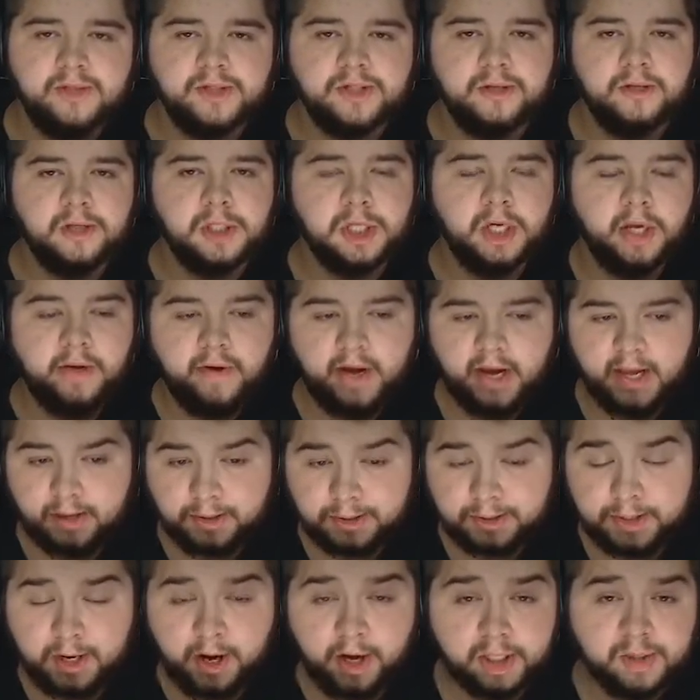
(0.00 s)
just going to show you here the
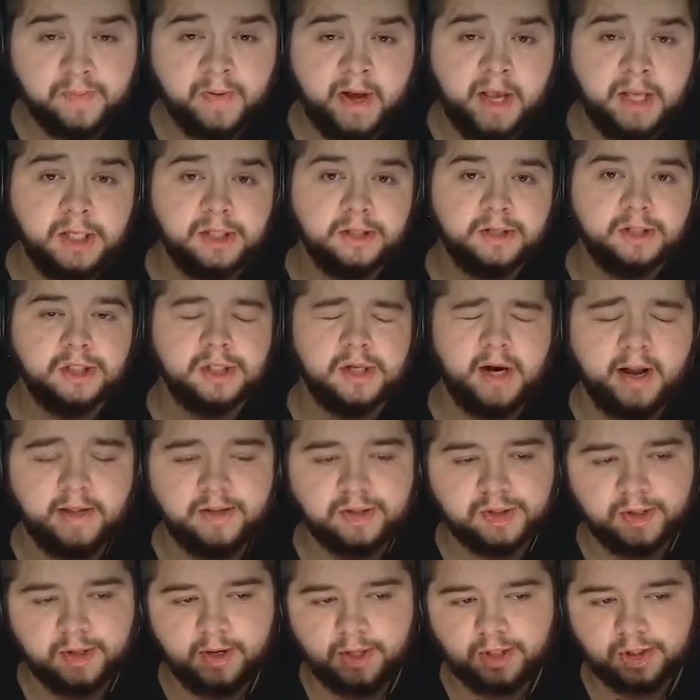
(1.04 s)
first page of the
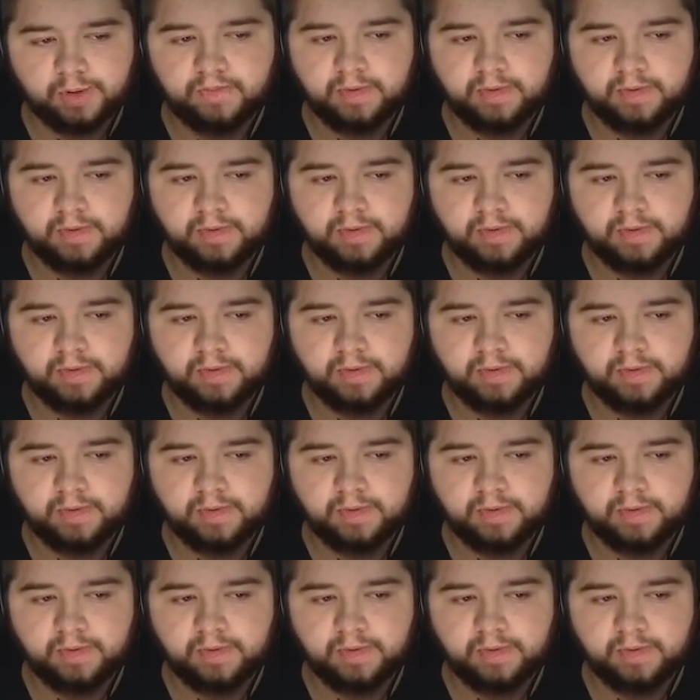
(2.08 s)
transfers